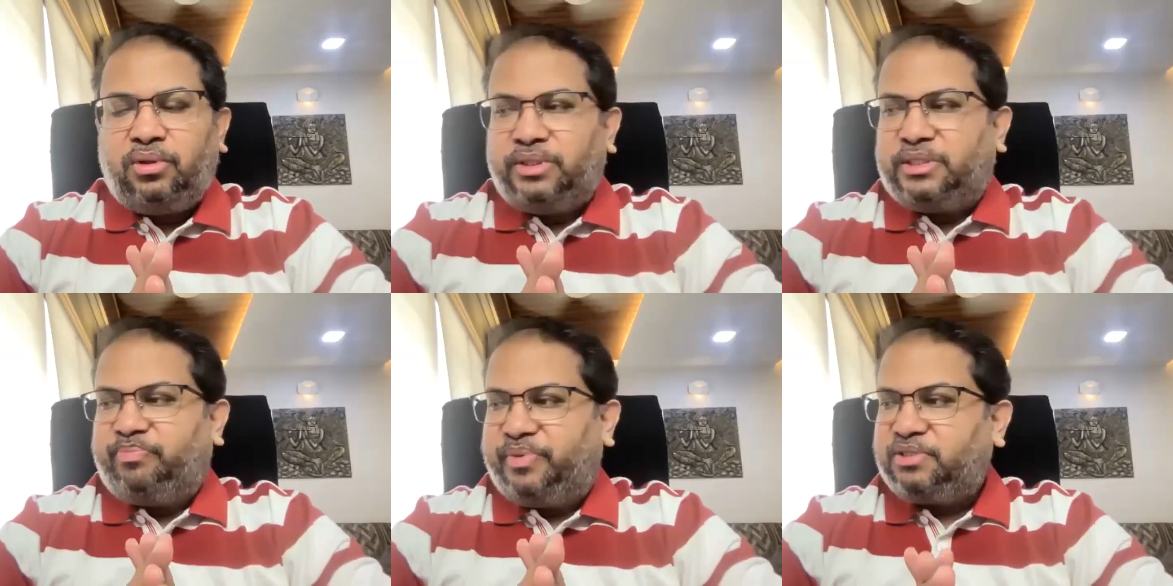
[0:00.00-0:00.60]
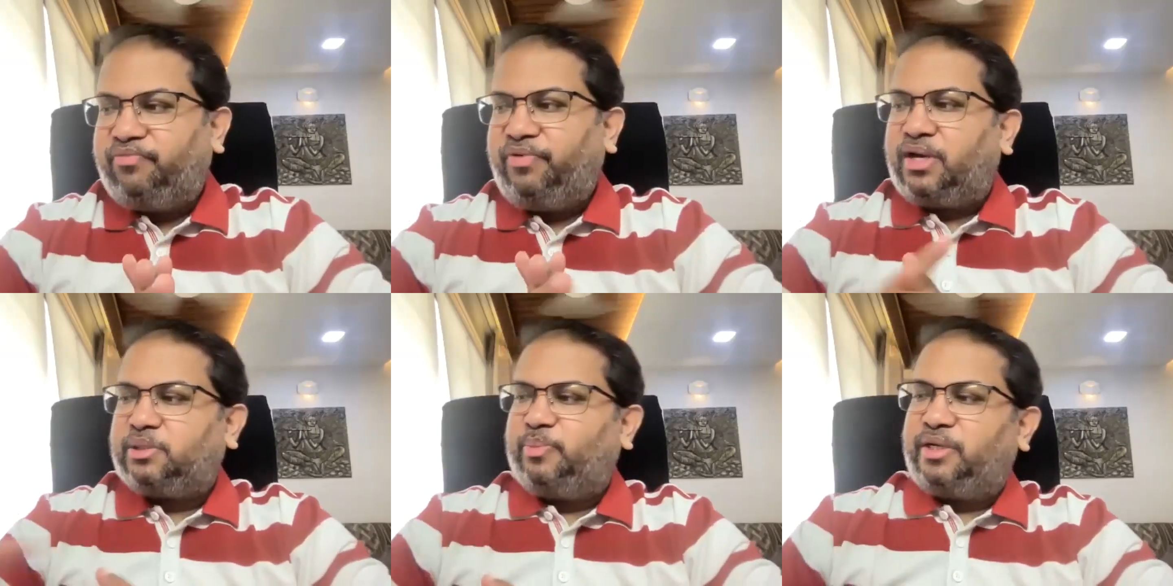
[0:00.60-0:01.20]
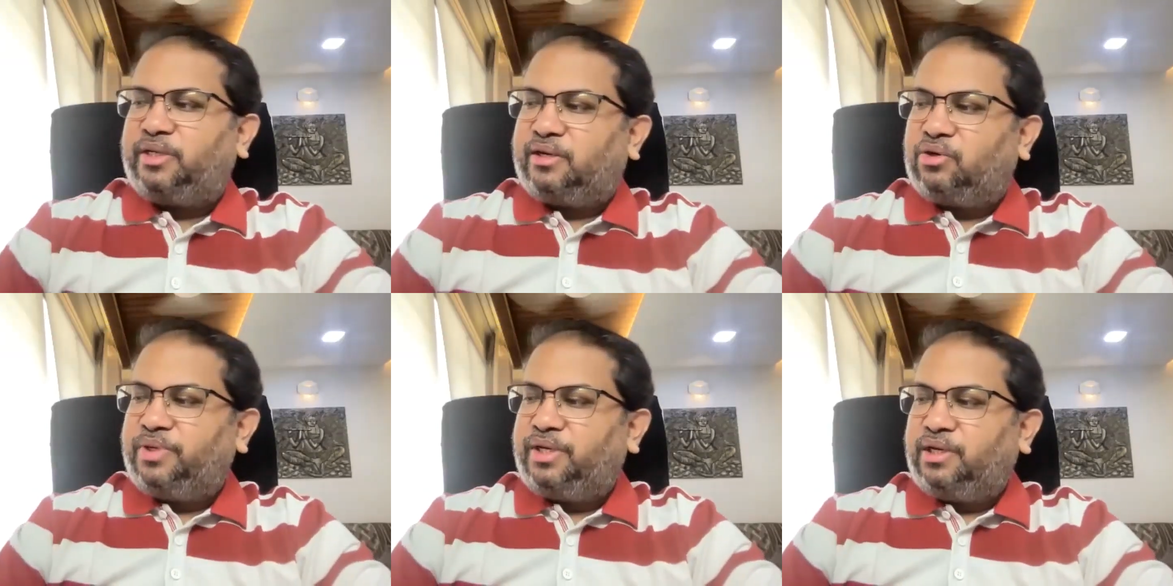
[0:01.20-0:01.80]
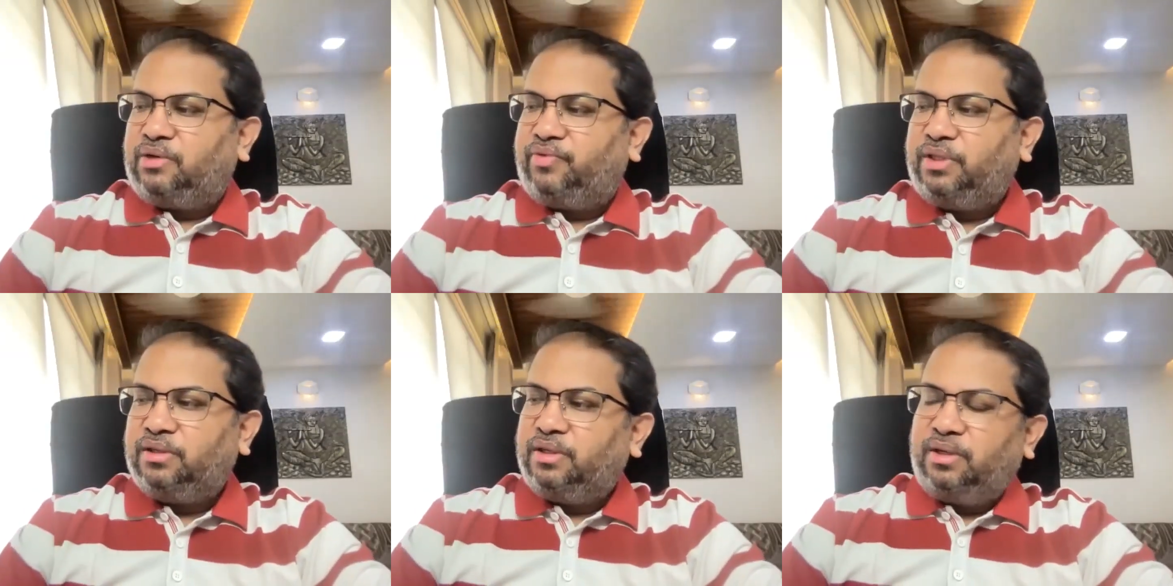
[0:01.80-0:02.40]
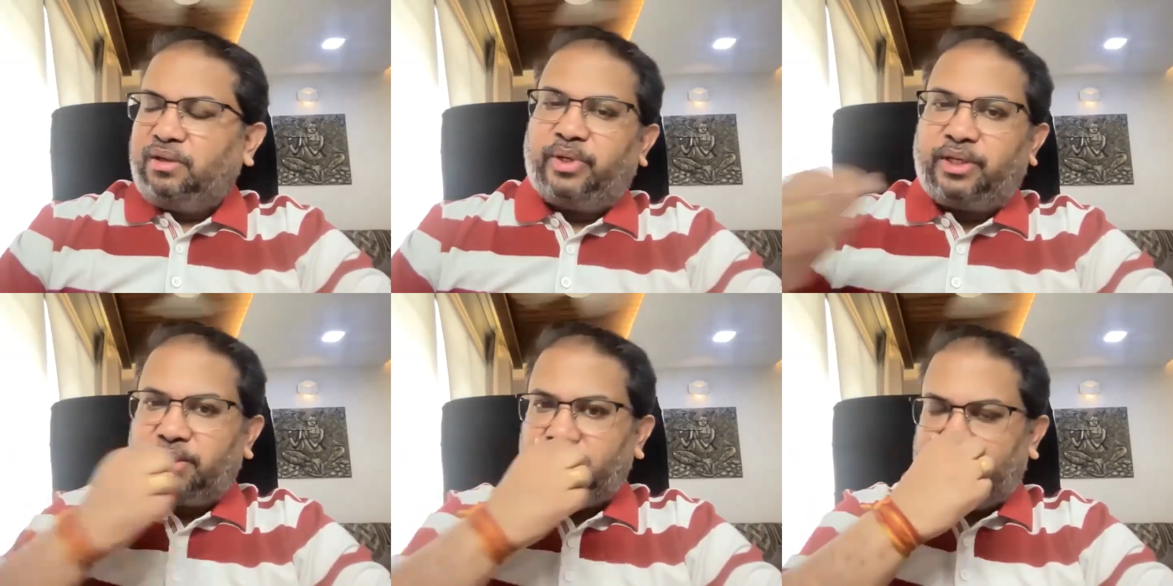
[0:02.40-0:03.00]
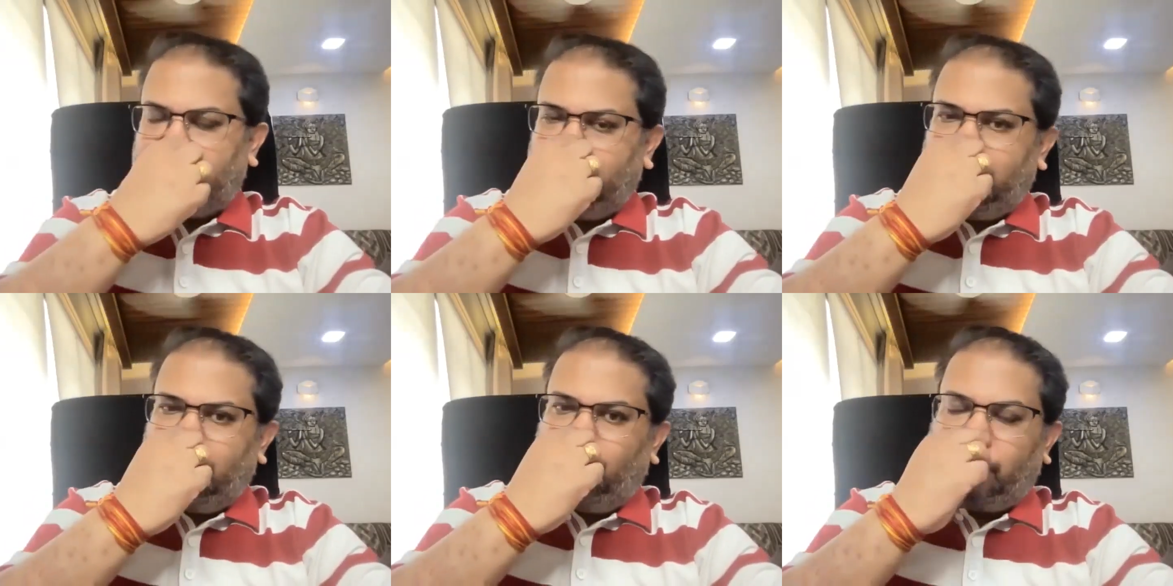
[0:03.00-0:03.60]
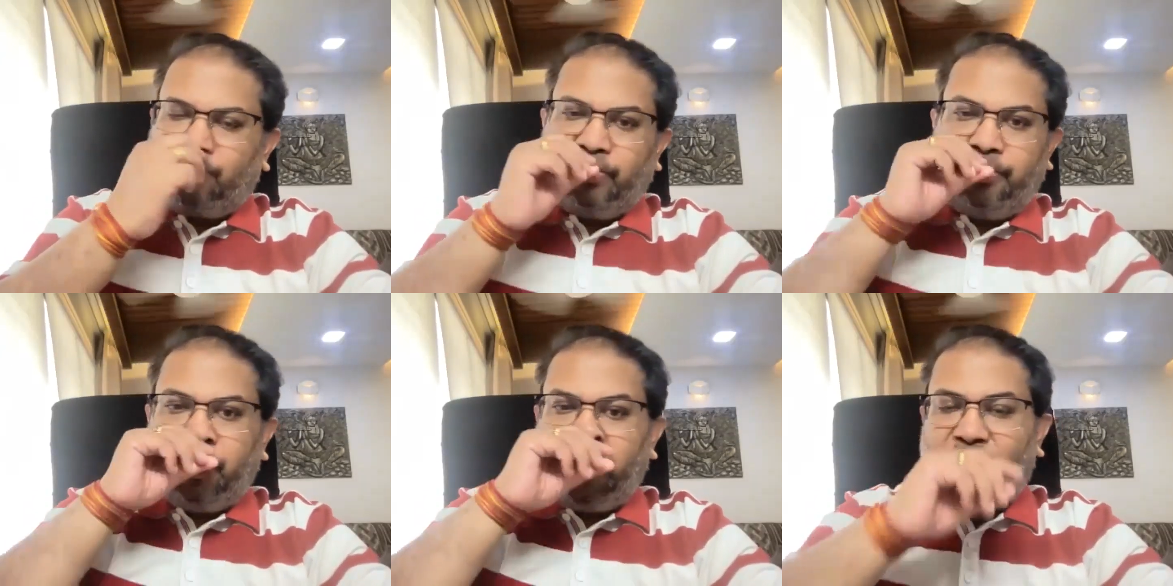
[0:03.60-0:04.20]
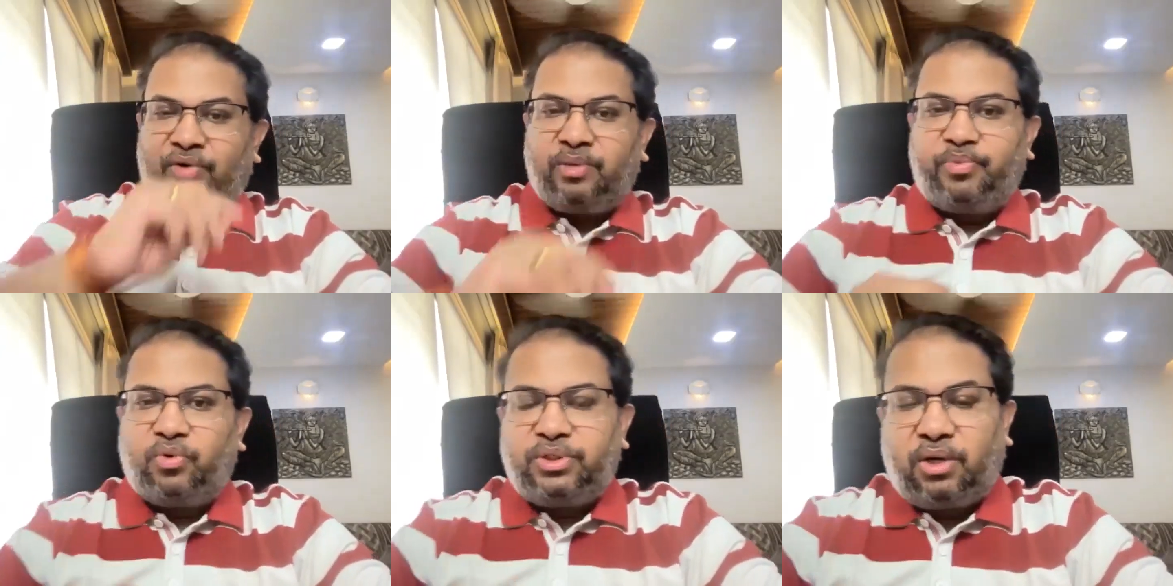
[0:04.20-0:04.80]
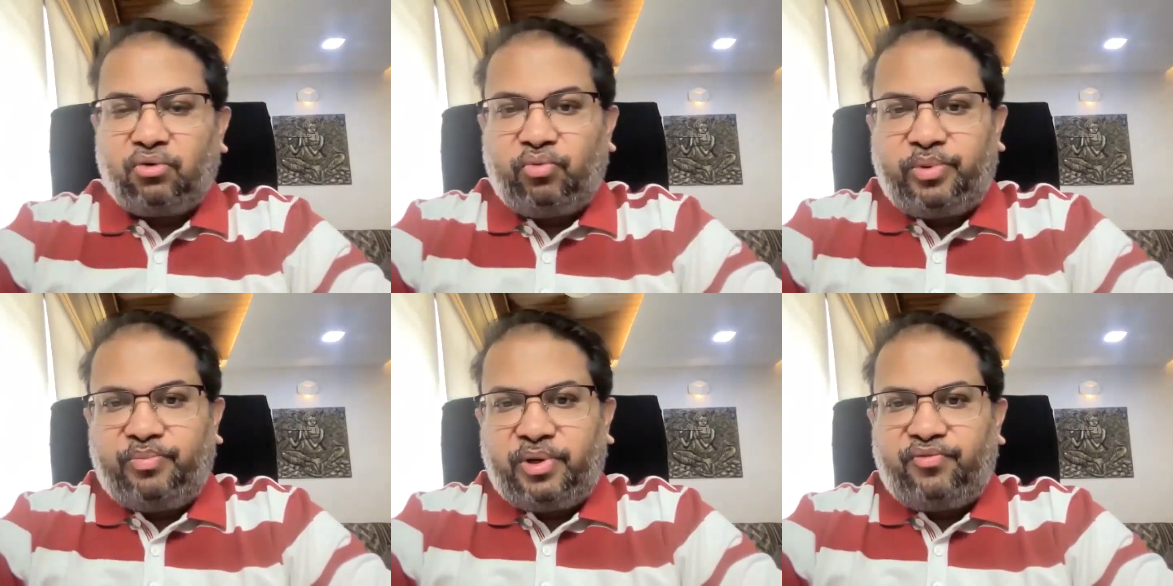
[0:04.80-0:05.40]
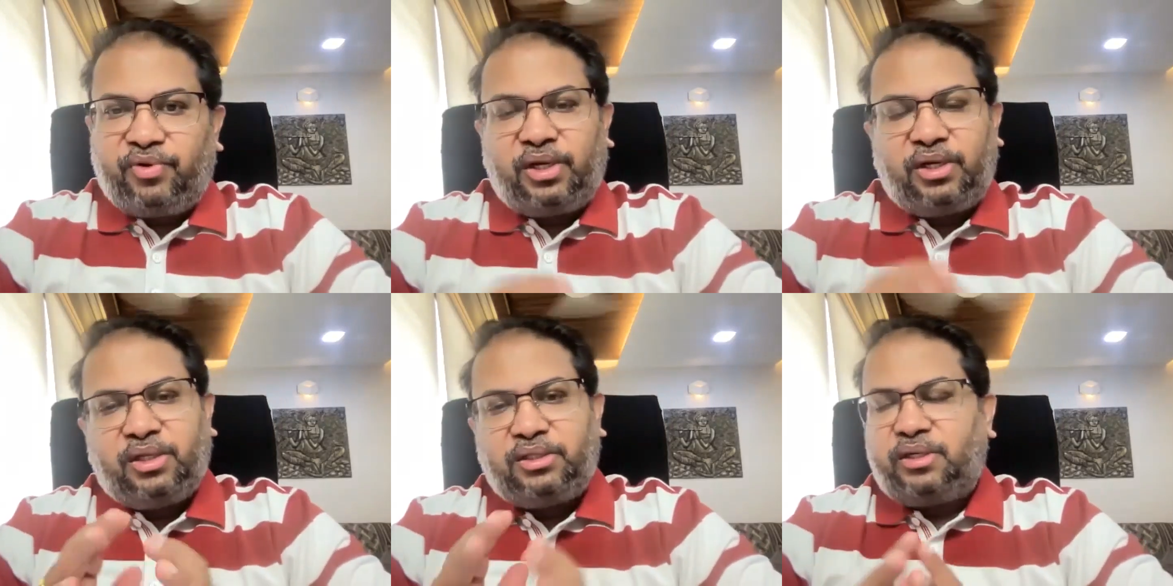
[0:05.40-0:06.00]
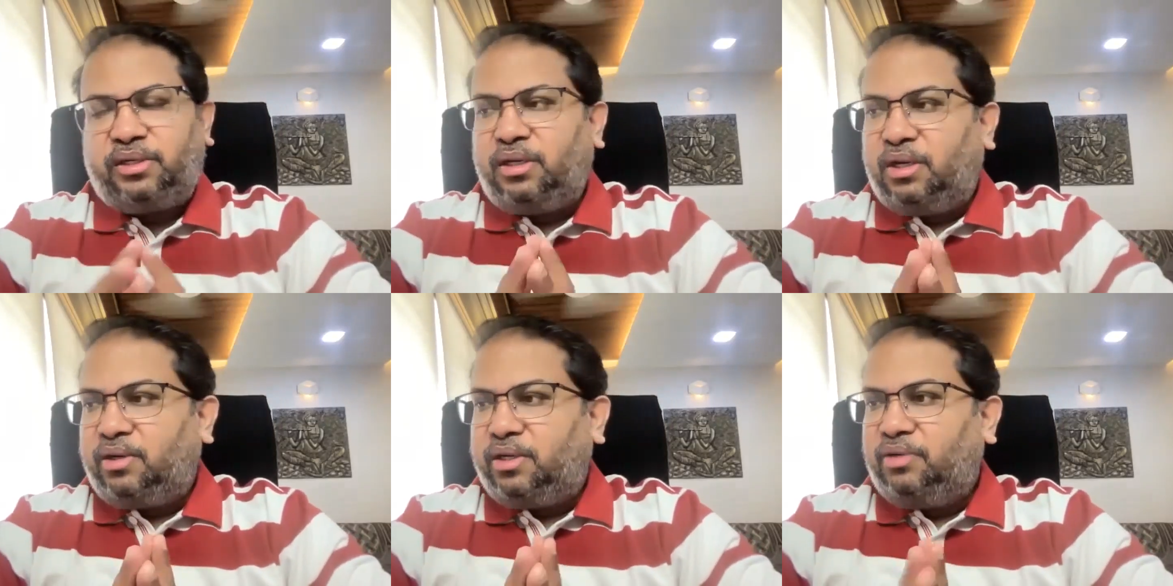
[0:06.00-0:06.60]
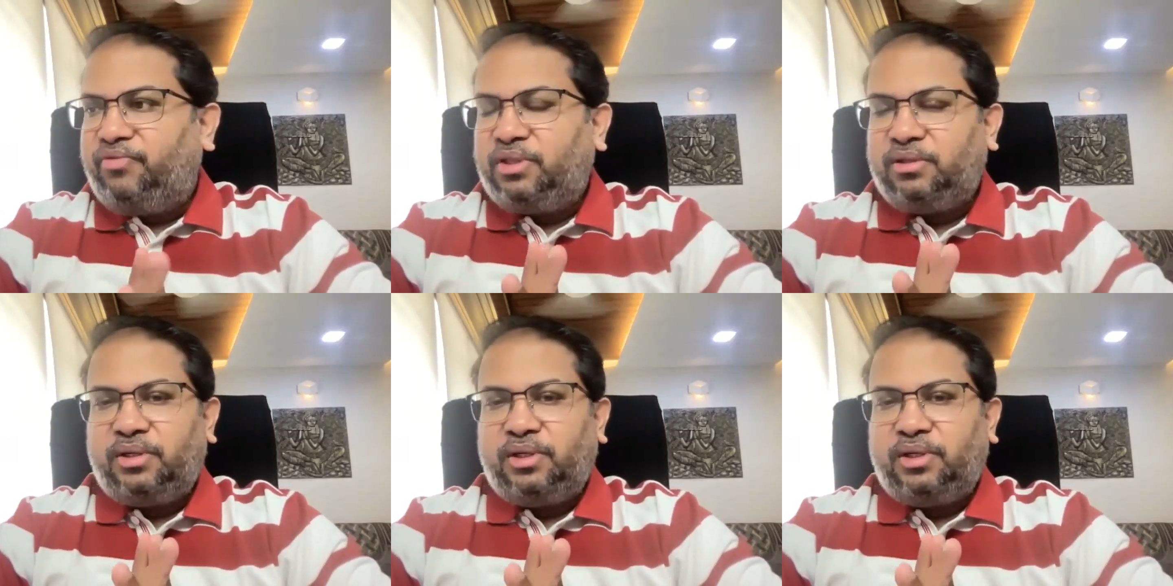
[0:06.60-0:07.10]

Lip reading: specific aspect that to be dealt with, but yes, what would be our approach, how to prepare for that, that certainly I'll deal with.